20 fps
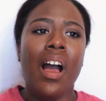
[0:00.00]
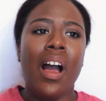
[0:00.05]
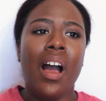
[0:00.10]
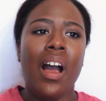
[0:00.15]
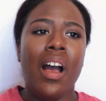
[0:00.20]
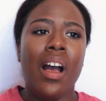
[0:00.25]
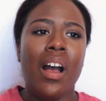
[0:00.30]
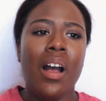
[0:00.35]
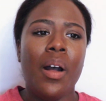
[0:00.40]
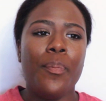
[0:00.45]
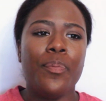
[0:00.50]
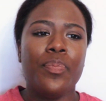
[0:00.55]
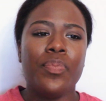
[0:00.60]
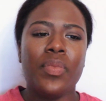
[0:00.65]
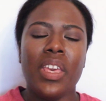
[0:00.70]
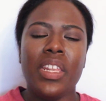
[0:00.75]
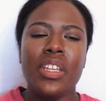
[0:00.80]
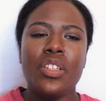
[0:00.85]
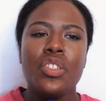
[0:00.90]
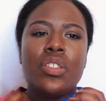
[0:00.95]

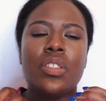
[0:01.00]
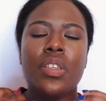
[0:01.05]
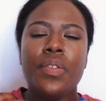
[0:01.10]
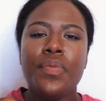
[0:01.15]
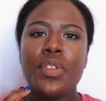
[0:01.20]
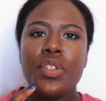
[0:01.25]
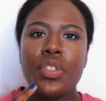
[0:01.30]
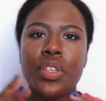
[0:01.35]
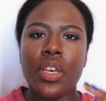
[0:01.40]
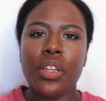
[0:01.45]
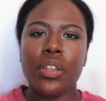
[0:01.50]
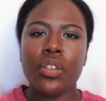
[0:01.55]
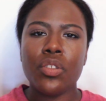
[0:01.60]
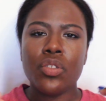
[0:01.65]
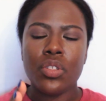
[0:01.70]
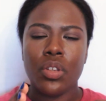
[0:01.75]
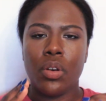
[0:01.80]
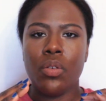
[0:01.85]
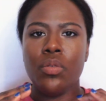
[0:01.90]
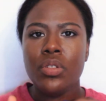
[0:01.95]
and it just leaves your skin
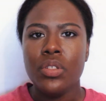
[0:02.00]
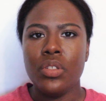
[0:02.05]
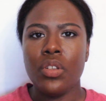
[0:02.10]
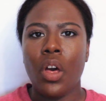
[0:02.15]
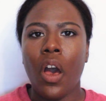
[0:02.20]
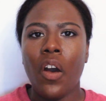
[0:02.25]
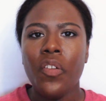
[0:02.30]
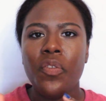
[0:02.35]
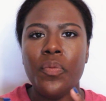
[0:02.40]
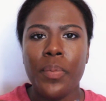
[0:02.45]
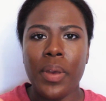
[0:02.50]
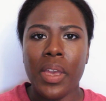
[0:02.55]
so soft.